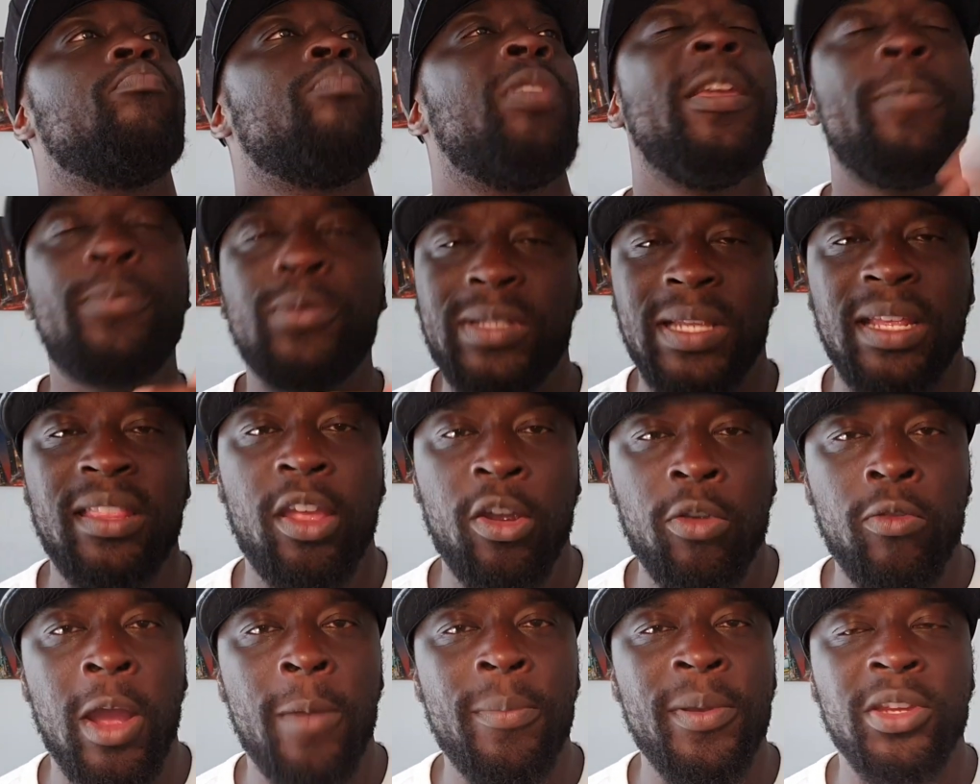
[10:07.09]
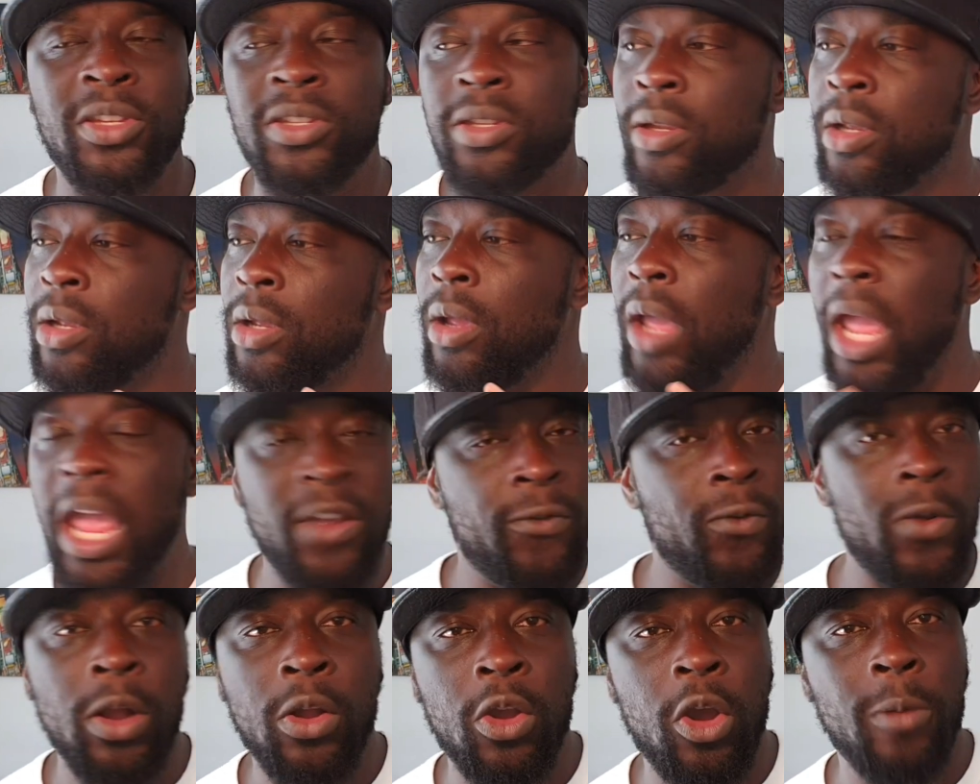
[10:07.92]
people said they're rubbish,
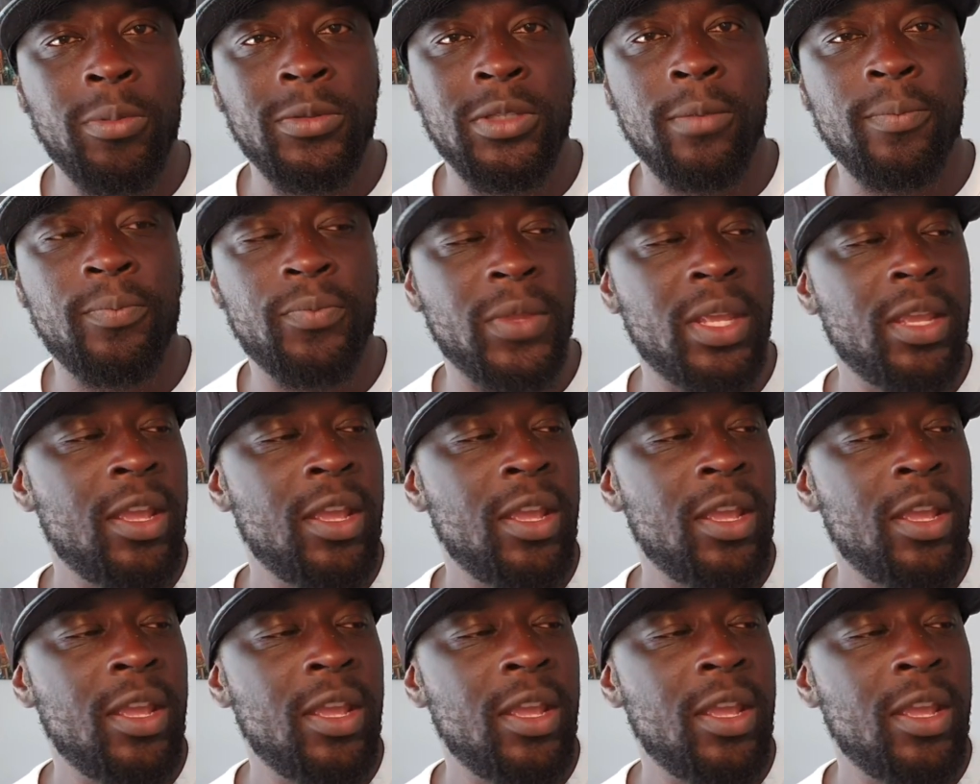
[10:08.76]
everyone copped them.